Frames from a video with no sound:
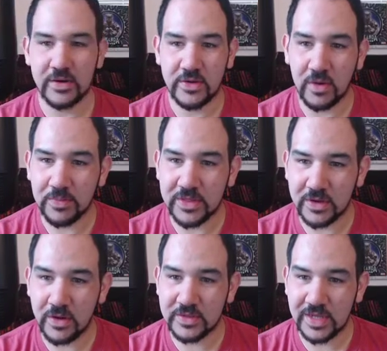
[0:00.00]
don't put the
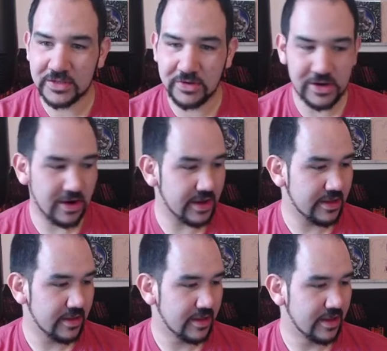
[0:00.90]
codes on screen, Artie.
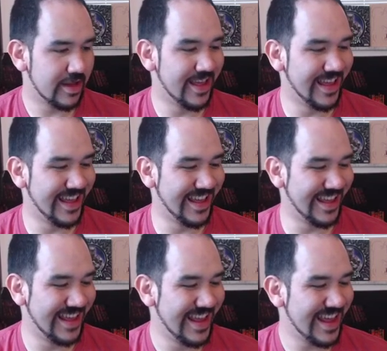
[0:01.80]

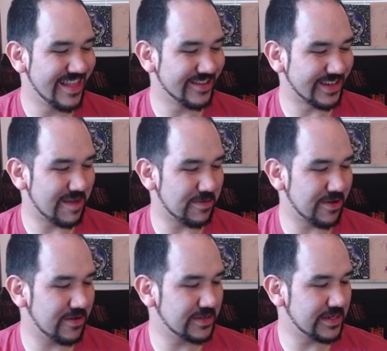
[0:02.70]
There's a couple
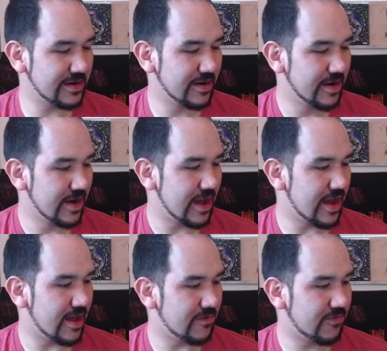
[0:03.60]
codes here
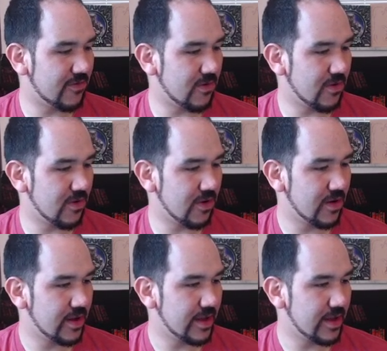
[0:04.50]
for